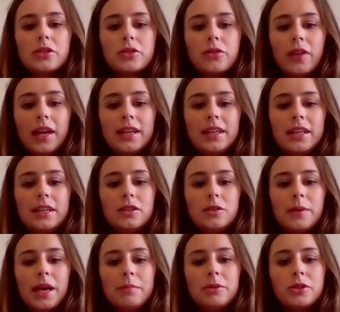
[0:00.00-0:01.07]
So they need
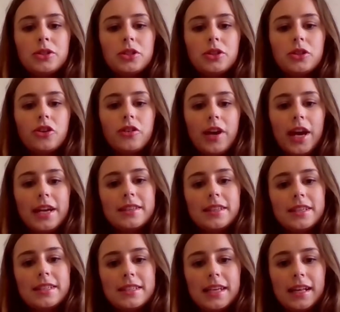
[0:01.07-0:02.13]
to be able to create
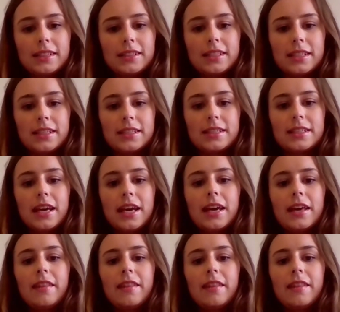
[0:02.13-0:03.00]
these skeletons.